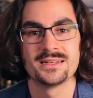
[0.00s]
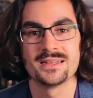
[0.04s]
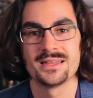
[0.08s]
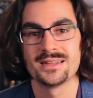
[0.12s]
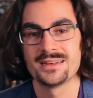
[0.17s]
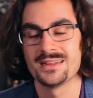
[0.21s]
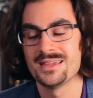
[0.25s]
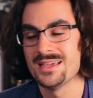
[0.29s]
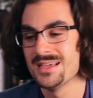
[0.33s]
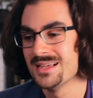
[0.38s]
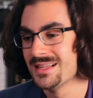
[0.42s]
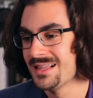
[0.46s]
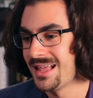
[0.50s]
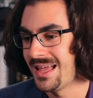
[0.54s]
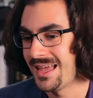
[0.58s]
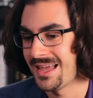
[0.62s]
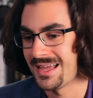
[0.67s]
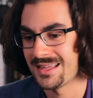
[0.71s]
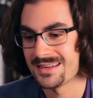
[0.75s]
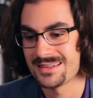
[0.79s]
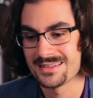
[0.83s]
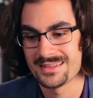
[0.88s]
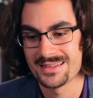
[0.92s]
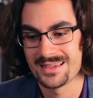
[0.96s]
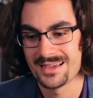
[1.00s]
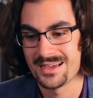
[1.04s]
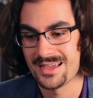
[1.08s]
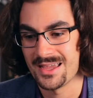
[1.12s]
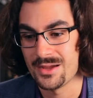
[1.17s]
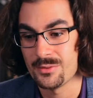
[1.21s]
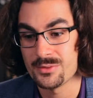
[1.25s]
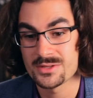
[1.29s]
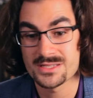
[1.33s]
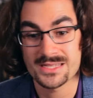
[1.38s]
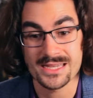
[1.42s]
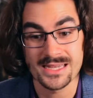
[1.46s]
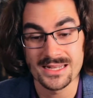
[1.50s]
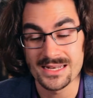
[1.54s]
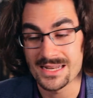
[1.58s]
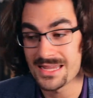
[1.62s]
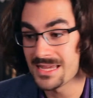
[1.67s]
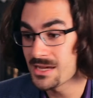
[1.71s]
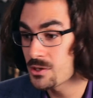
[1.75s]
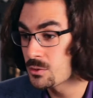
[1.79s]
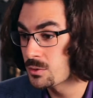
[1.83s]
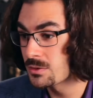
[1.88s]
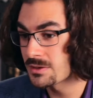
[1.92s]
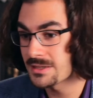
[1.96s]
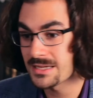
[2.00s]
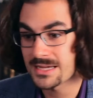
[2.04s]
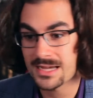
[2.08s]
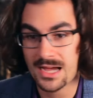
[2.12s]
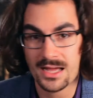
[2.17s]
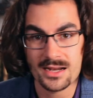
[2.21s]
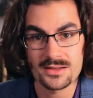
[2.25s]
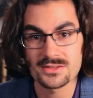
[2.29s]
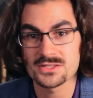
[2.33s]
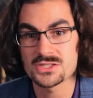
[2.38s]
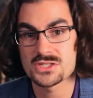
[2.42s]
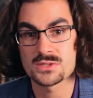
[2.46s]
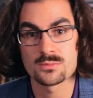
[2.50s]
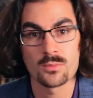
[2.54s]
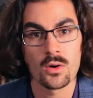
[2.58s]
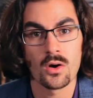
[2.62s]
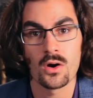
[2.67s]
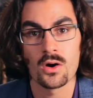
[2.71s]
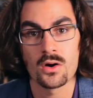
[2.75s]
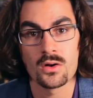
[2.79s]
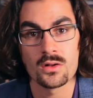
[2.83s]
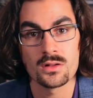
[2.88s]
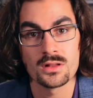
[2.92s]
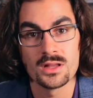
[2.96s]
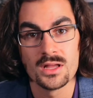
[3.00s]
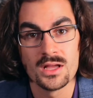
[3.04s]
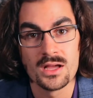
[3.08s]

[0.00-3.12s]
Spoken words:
and it was an equally kind of small,